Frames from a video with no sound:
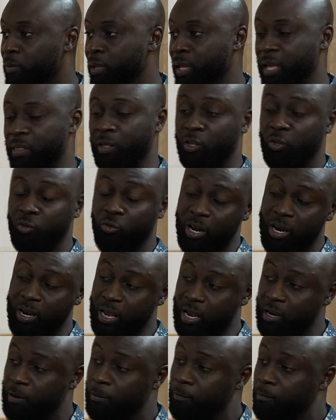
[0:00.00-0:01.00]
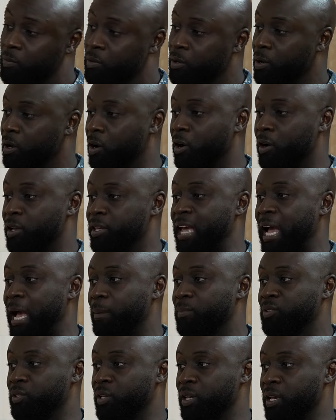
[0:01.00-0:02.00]
in the training, or
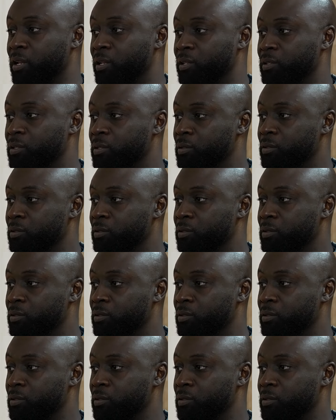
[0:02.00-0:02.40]
gaps in